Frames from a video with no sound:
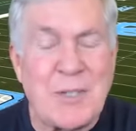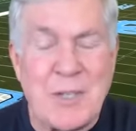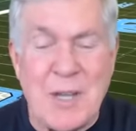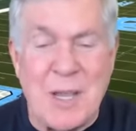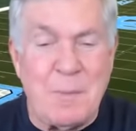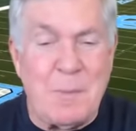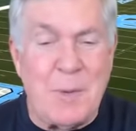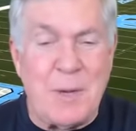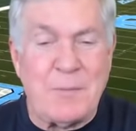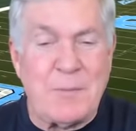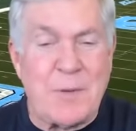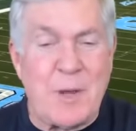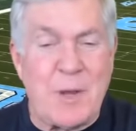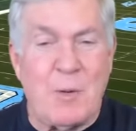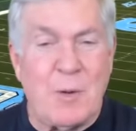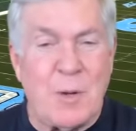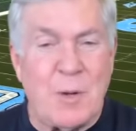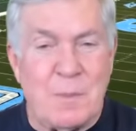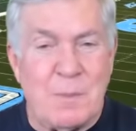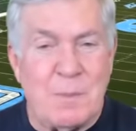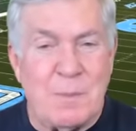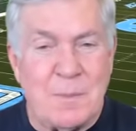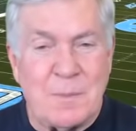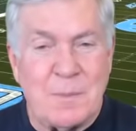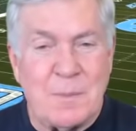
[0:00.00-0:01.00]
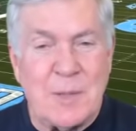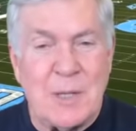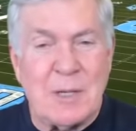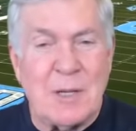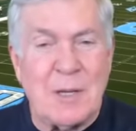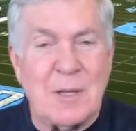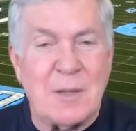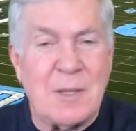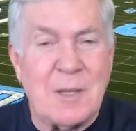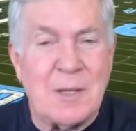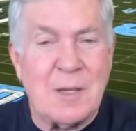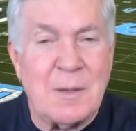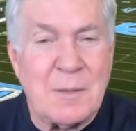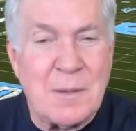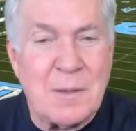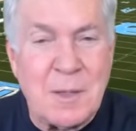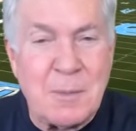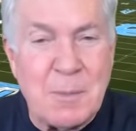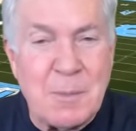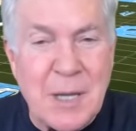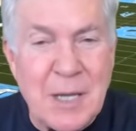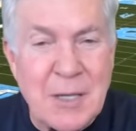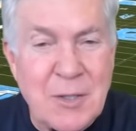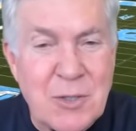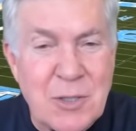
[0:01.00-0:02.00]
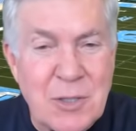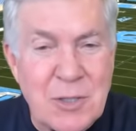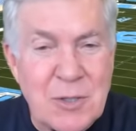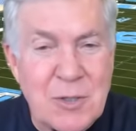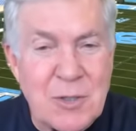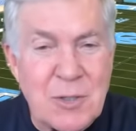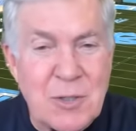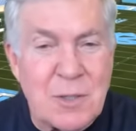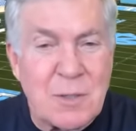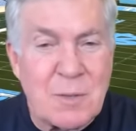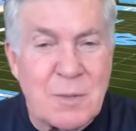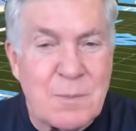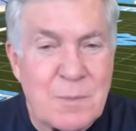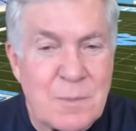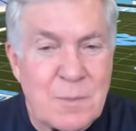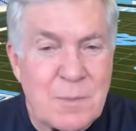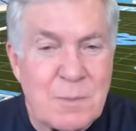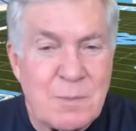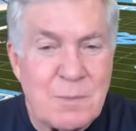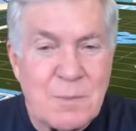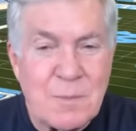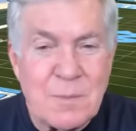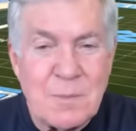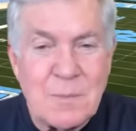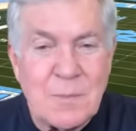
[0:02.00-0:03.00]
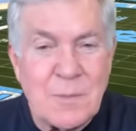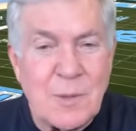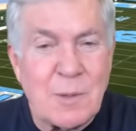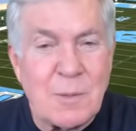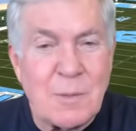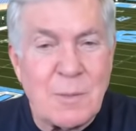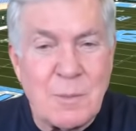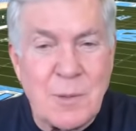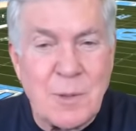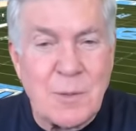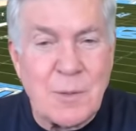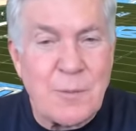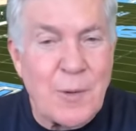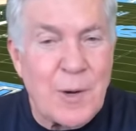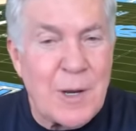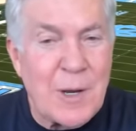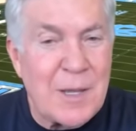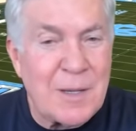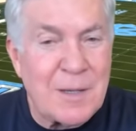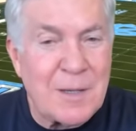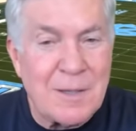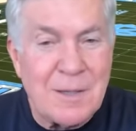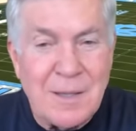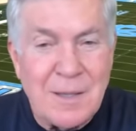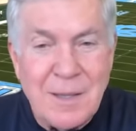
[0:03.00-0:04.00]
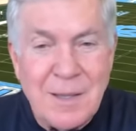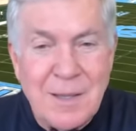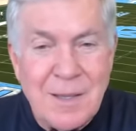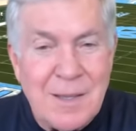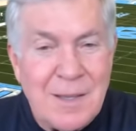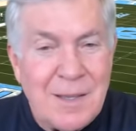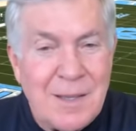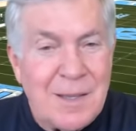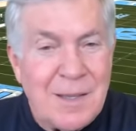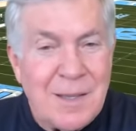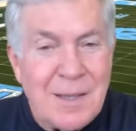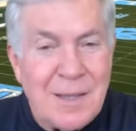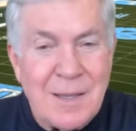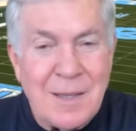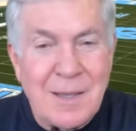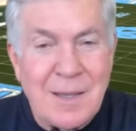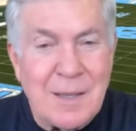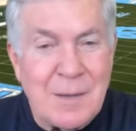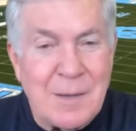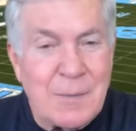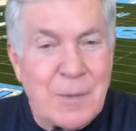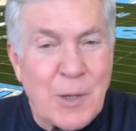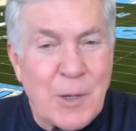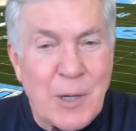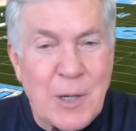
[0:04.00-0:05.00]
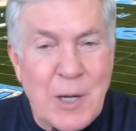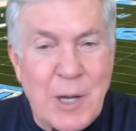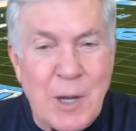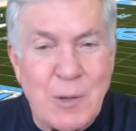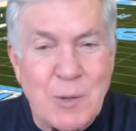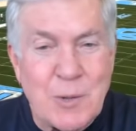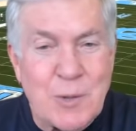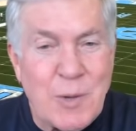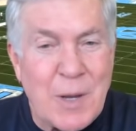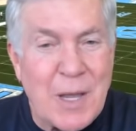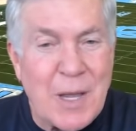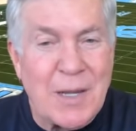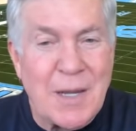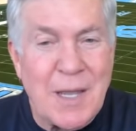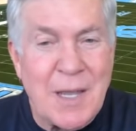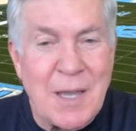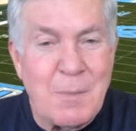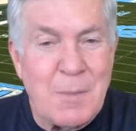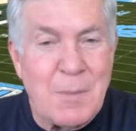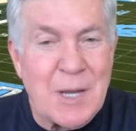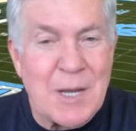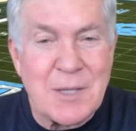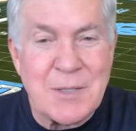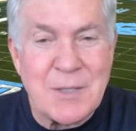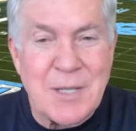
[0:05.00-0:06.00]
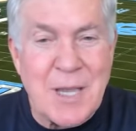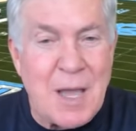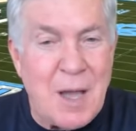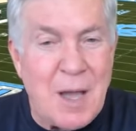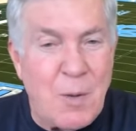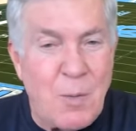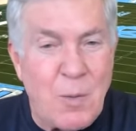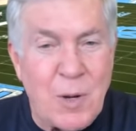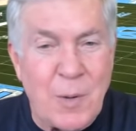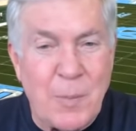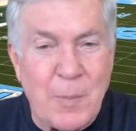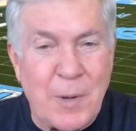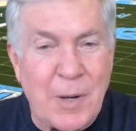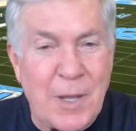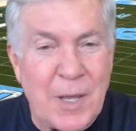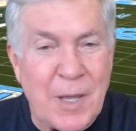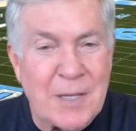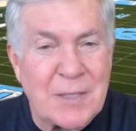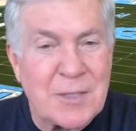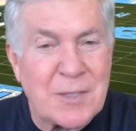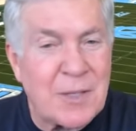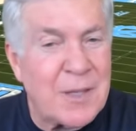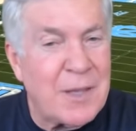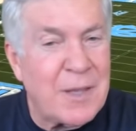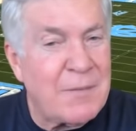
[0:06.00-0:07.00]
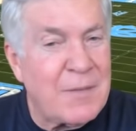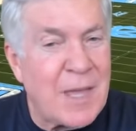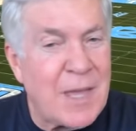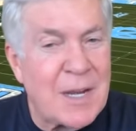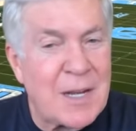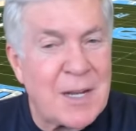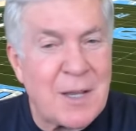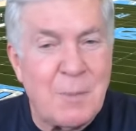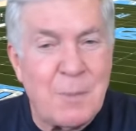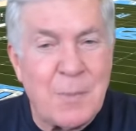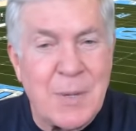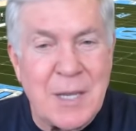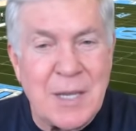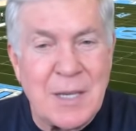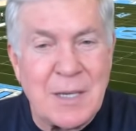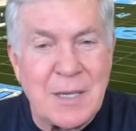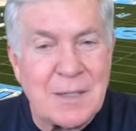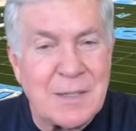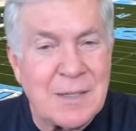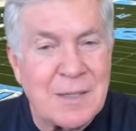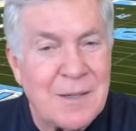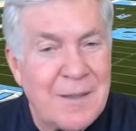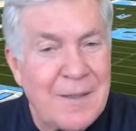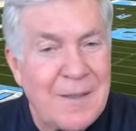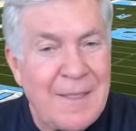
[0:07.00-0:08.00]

and we've told them, you know, the the bench is your your your friend uh, if you're a coach right now because they all want to play, so they've got to compete.